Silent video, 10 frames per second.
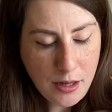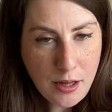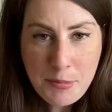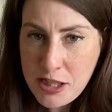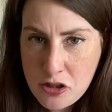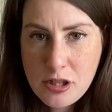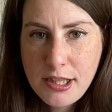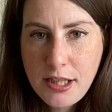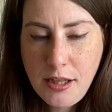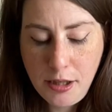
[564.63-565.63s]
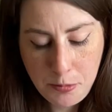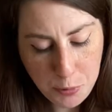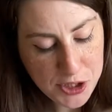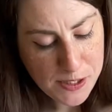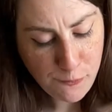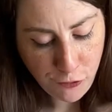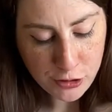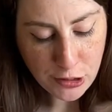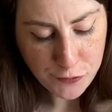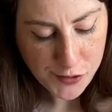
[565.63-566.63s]
I'm actually pretty
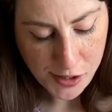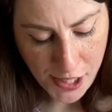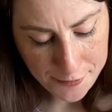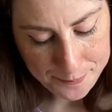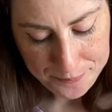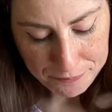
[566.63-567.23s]
full after that,